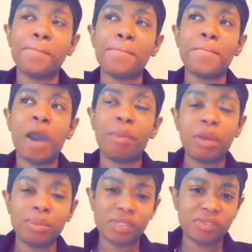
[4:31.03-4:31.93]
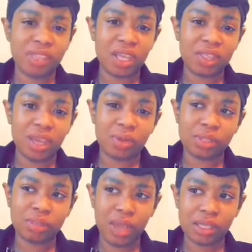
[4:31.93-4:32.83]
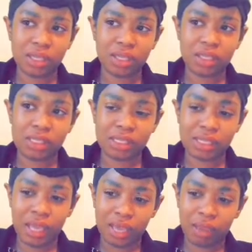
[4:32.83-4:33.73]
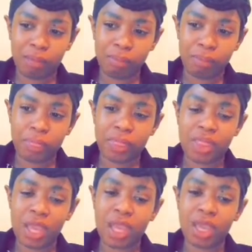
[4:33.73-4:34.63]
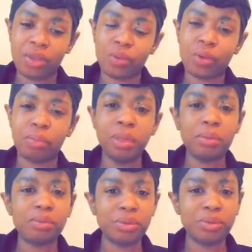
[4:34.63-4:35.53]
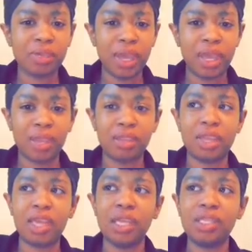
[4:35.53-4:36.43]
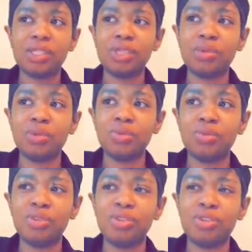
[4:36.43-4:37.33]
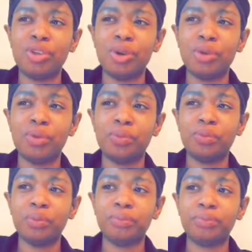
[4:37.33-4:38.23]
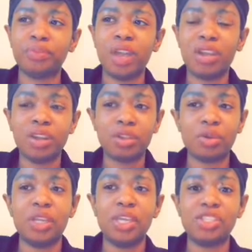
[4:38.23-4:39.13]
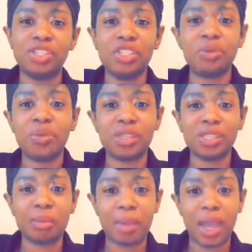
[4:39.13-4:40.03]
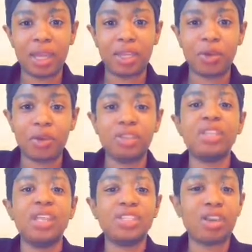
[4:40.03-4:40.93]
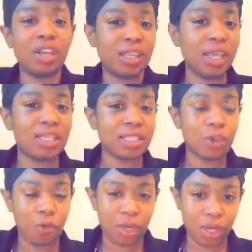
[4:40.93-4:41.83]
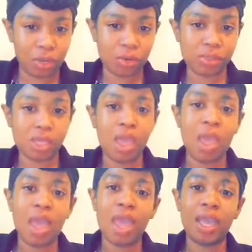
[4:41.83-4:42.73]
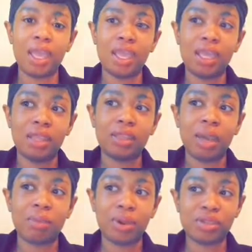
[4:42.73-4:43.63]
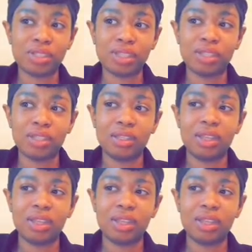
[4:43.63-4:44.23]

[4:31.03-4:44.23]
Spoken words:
my purpose of saying that was basically to say that when people do that, they get into, another relationship with somebody, or they start dating someone else, and that person,